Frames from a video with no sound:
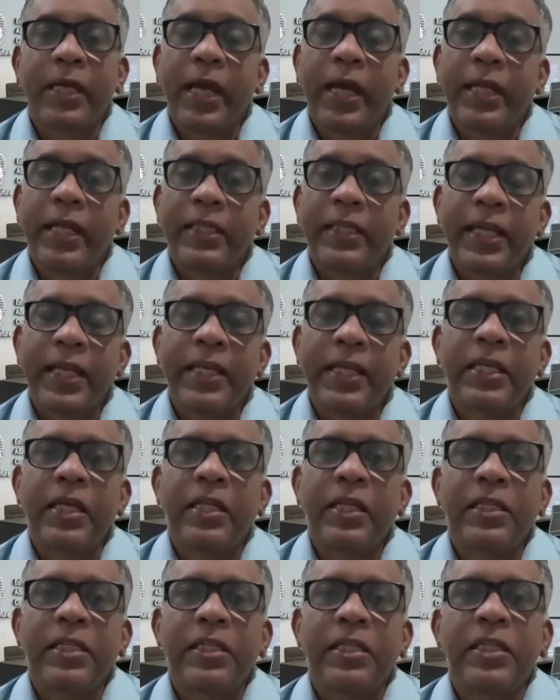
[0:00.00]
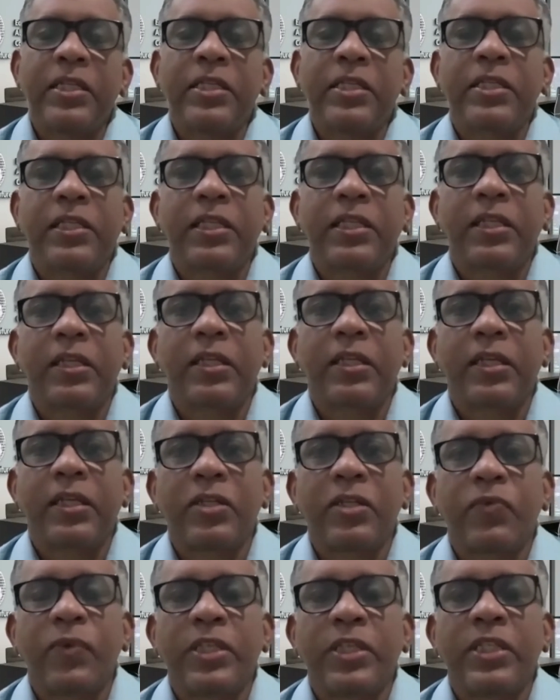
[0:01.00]
And then this
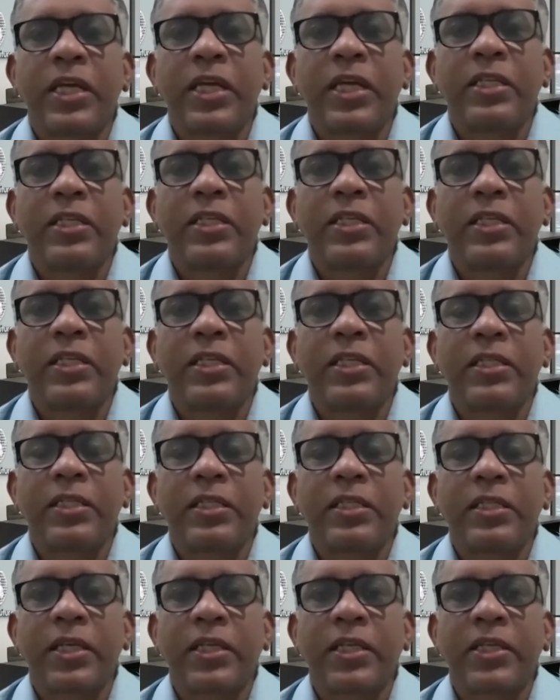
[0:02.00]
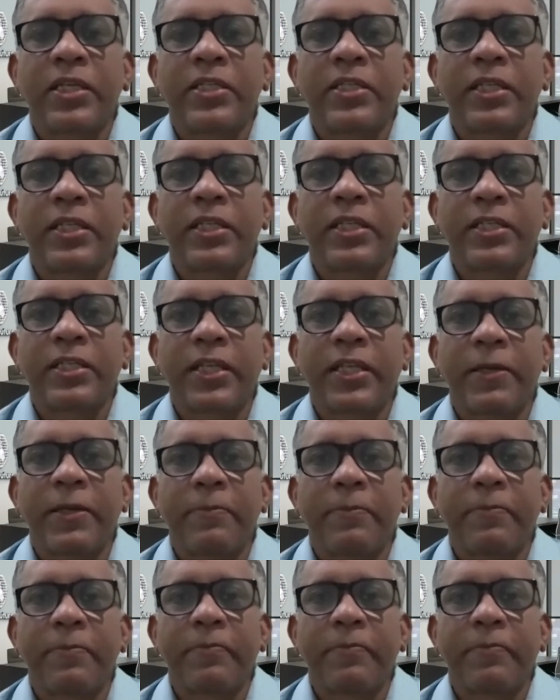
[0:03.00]
Visa Series, Success Series came.